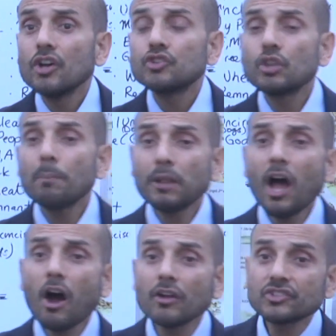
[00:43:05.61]
Do the
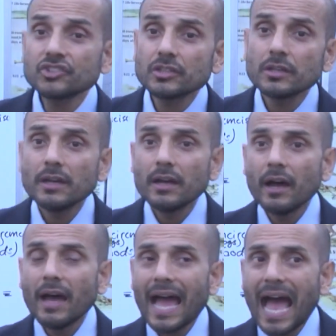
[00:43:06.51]
plants
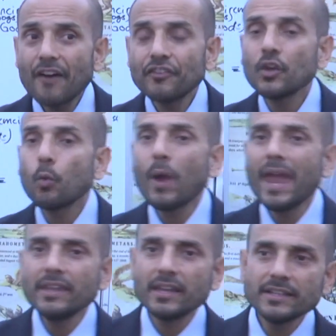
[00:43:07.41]
have an
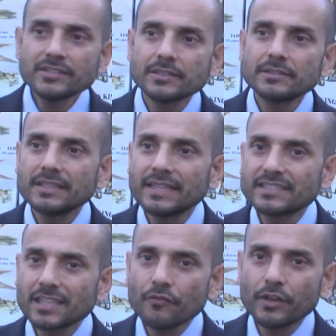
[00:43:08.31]
awareness that
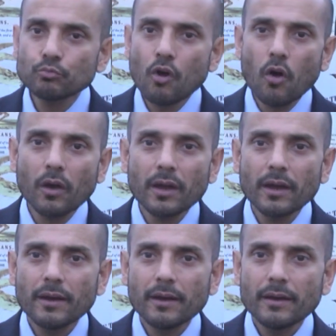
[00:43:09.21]
there's something wrong?
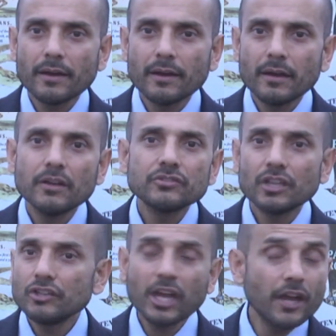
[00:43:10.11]

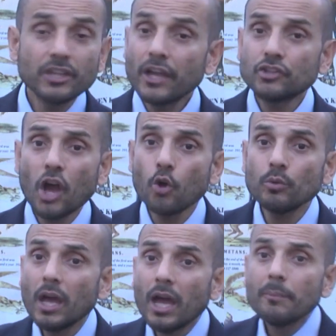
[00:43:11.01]
No, they, they
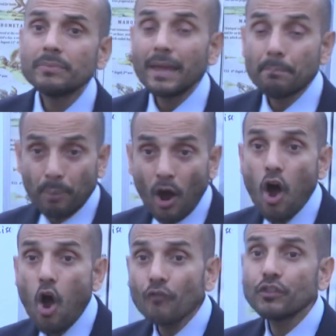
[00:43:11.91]
don't. They're
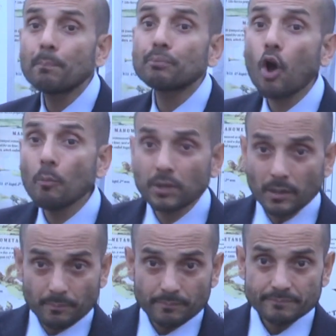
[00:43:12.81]
part of the
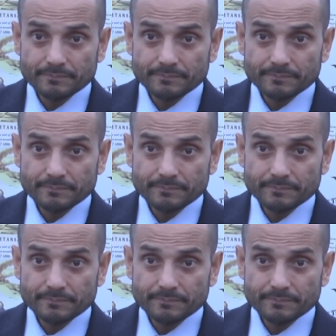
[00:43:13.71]
problem.